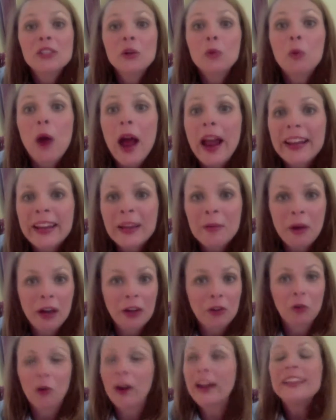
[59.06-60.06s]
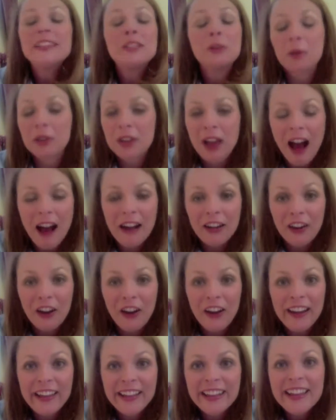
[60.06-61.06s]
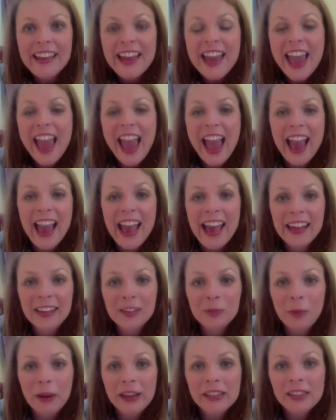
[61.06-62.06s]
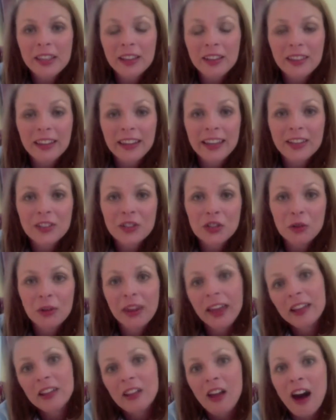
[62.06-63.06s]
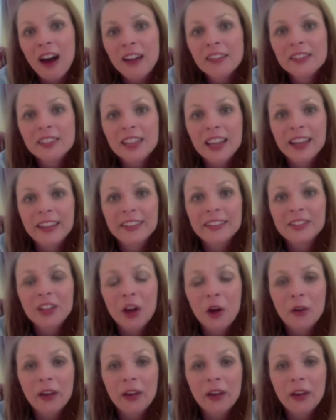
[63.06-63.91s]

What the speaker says: ready. My grades were not good, and basically to get lost and go